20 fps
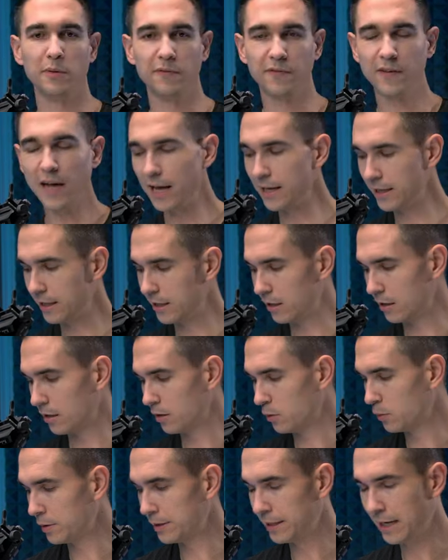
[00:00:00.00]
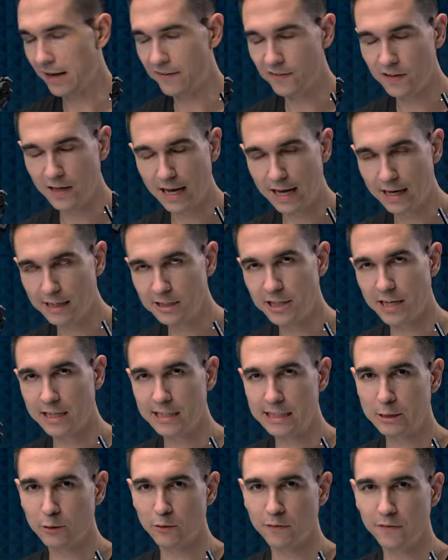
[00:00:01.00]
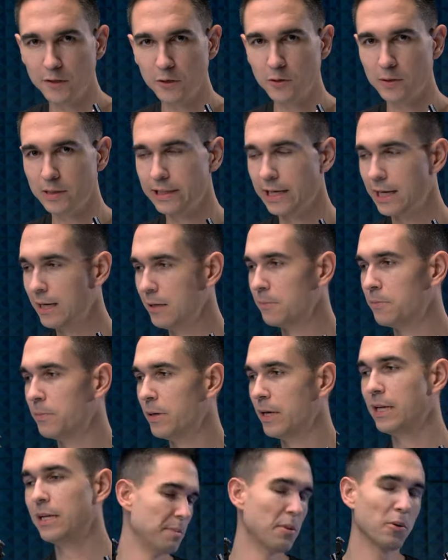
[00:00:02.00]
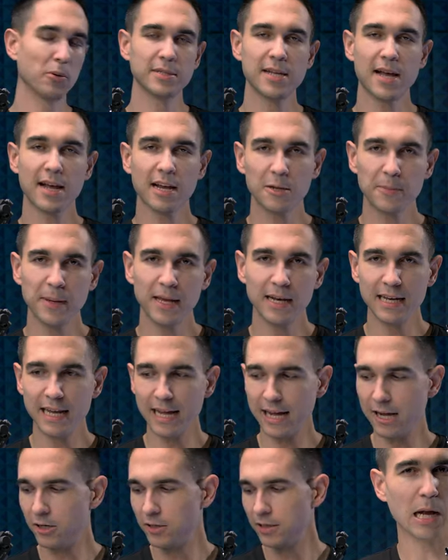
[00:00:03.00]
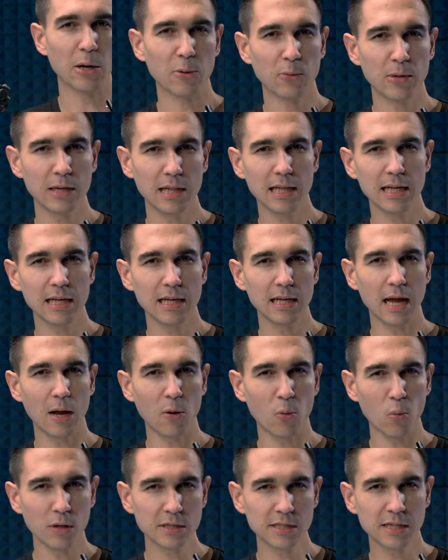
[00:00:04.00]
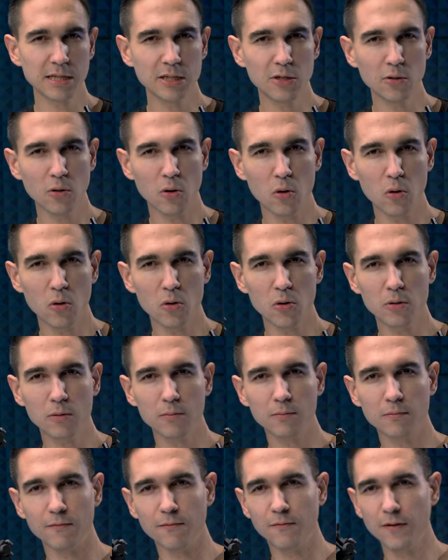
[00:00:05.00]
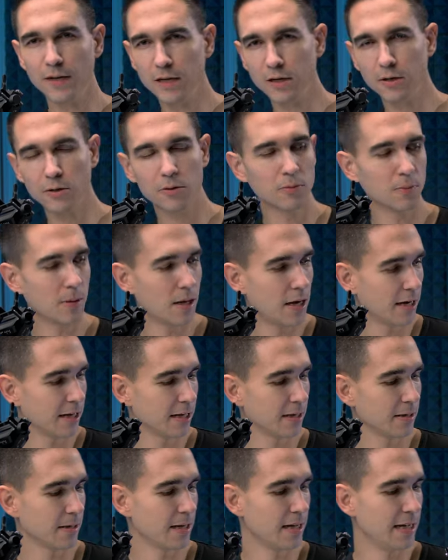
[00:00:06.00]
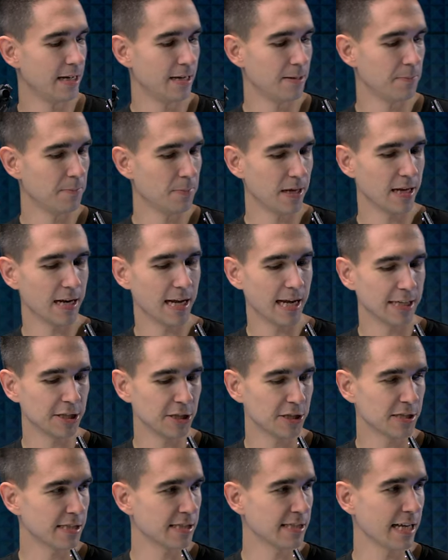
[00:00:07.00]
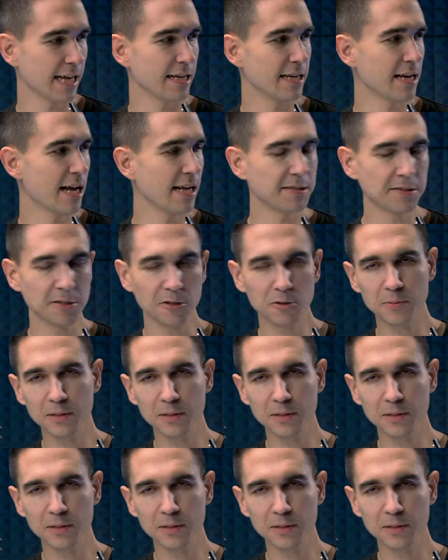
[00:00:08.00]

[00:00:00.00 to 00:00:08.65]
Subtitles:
we've got here, we haven't had a chance to review it yet, but we're talking about it now. I was gonna do a whole video on it, but I just decided not to